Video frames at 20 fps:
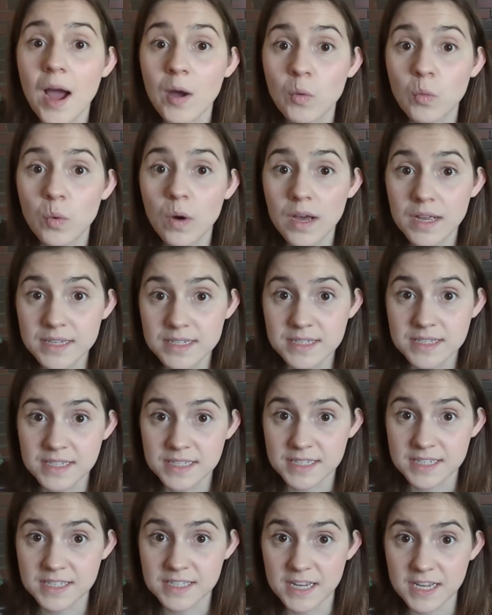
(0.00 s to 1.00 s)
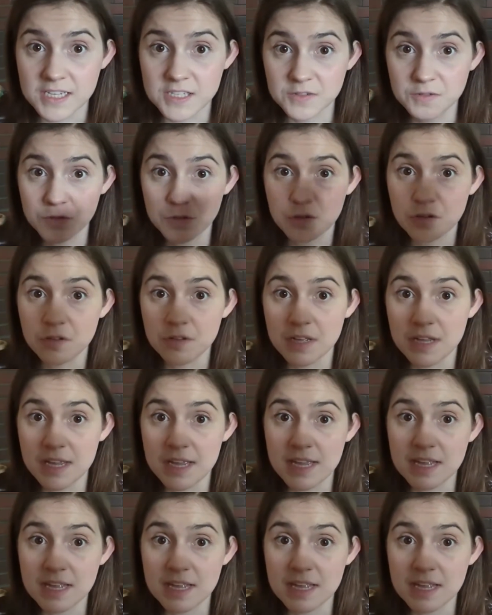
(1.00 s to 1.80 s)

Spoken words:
I was successful